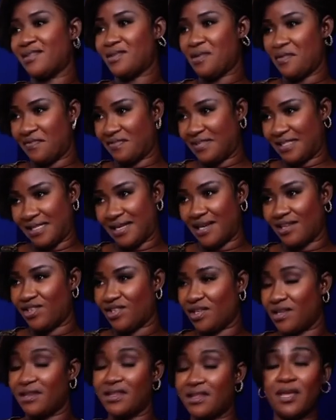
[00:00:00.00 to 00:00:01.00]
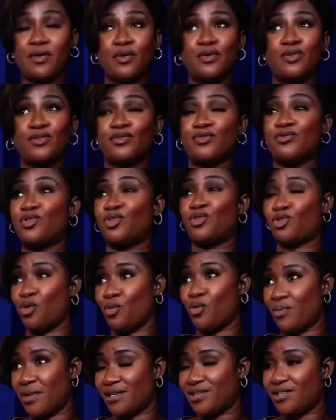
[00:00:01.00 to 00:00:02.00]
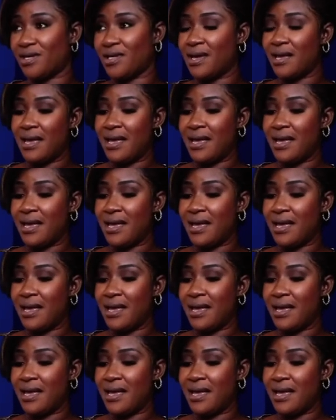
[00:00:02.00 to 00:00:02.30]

conversation. They go through so much.